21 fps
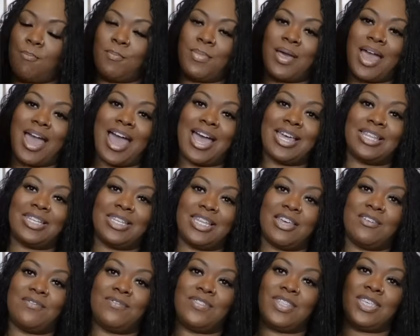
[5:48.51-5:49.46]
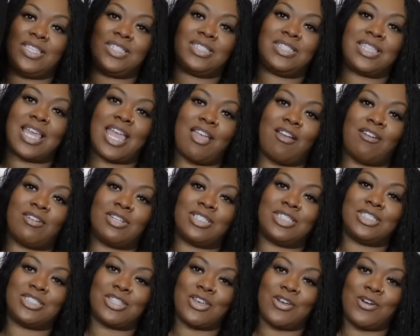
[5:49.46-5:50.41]
But I love these. They are
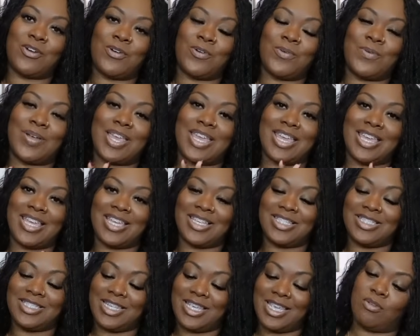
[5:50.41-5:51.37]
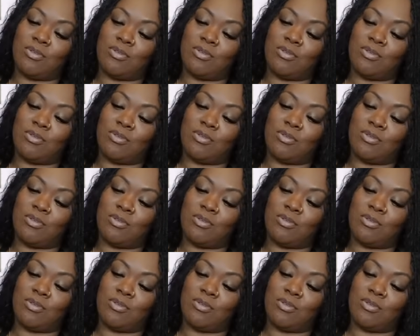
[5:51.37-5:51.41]
so edgy.